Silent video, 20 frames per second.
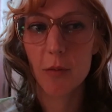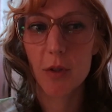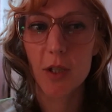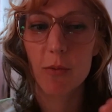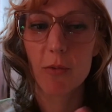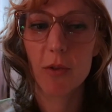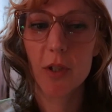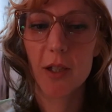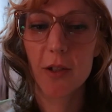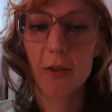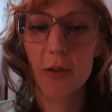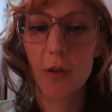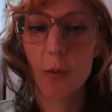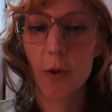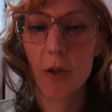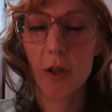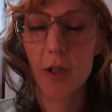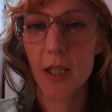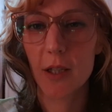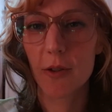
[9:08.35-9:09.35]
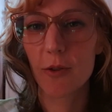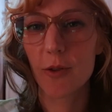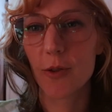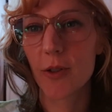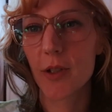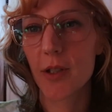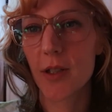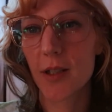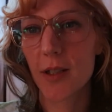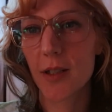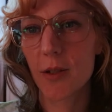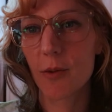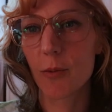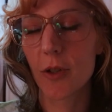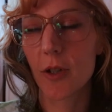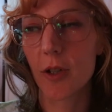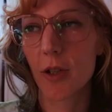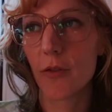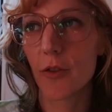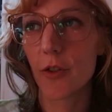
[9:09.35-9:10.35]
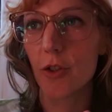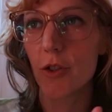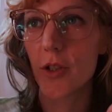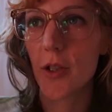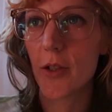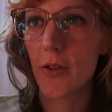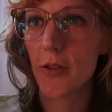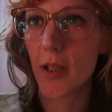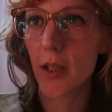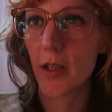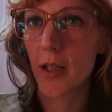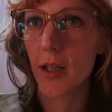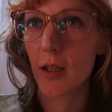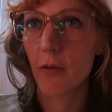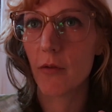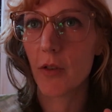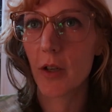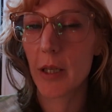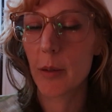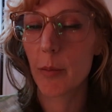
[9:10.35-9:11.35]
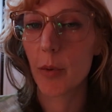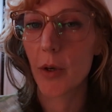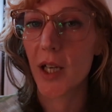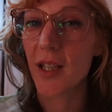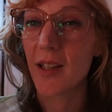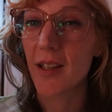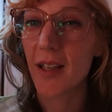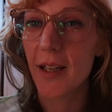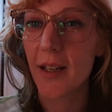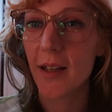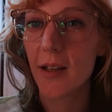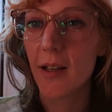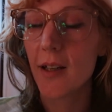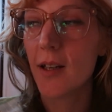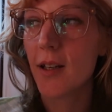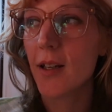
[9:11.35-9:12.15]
This really only works outdoors. It doesn't work if you're just using like a very bright light.